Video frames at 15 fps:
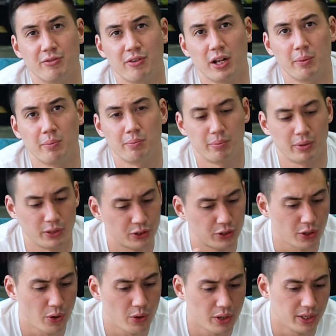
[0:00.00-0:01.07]
develop
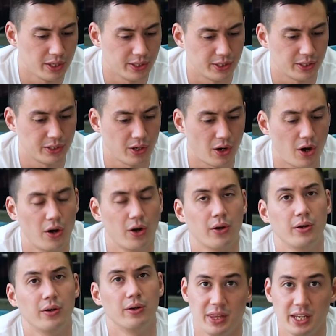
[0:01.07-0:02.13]
personas
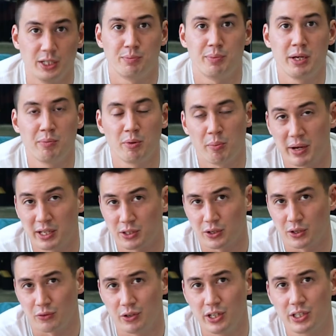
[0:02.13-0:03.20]
on these people based on
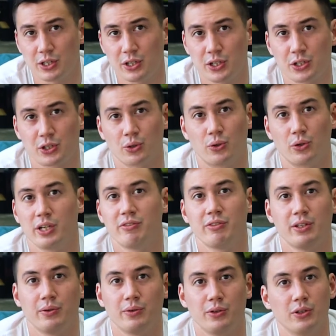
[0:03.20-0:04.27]
the research, or
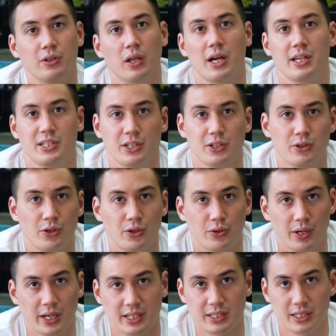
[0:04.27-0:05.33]
even utilizing
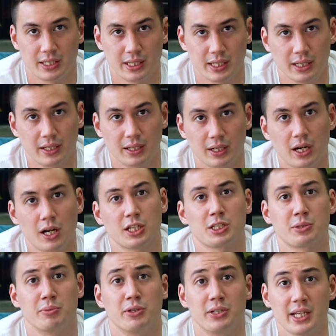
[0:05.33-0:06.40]
your existing
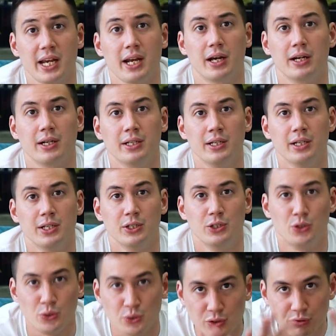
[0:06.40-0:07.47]
customer data
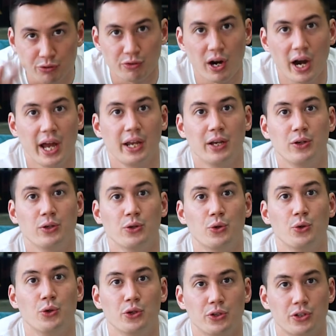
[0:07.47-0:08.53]
to define
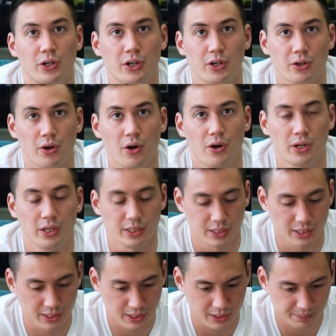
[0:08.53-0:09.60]
who your target audience
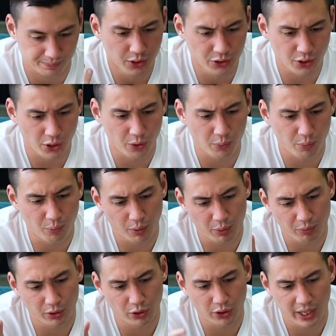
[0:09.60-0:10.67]
is. So when
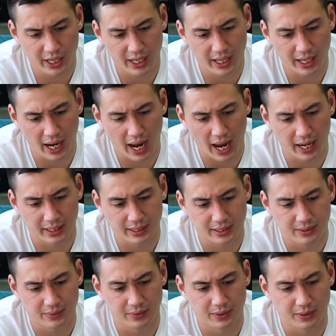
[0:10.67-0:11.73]
we're looking at
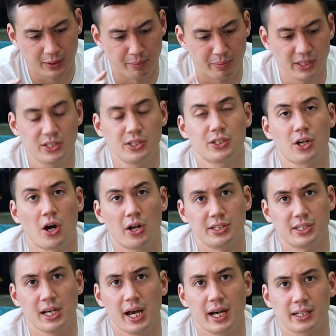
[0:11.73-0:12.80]
the business
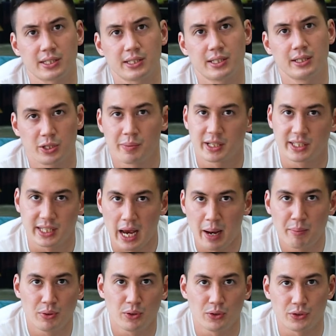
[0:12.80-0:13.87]
context, some
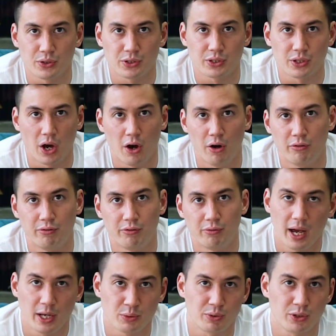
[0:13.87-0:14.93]
examples of,
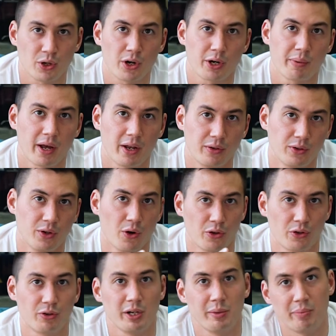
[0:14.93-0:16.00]
as we're talking about
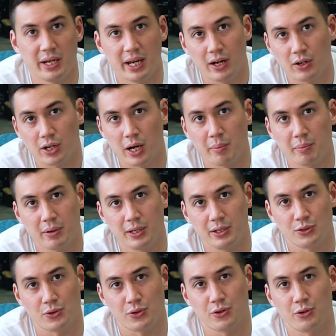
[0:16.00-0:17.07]
3PL
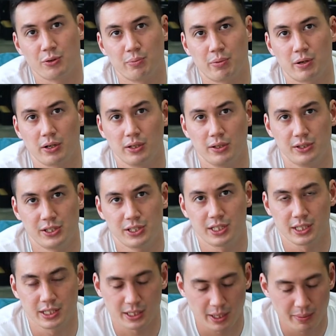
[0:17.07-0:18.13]
companies or third-party
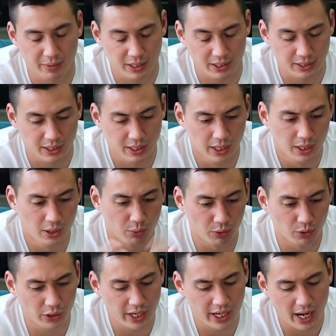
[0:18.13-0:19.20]
logistics companies, we're
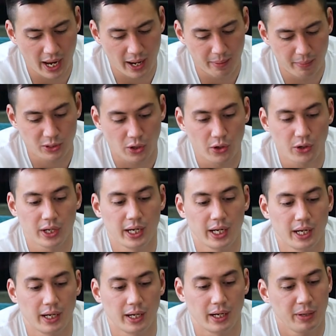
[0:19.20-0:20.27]
looking at
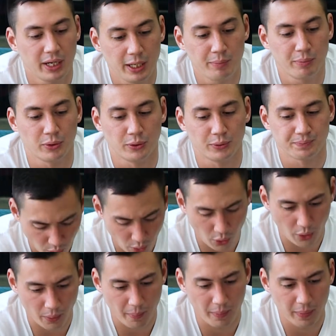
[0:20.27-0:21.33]
targeting people,
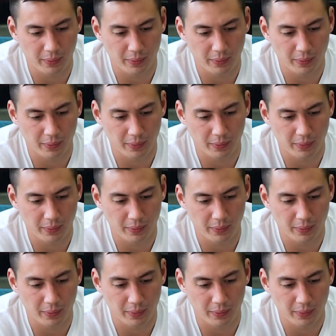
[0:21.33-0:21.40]
or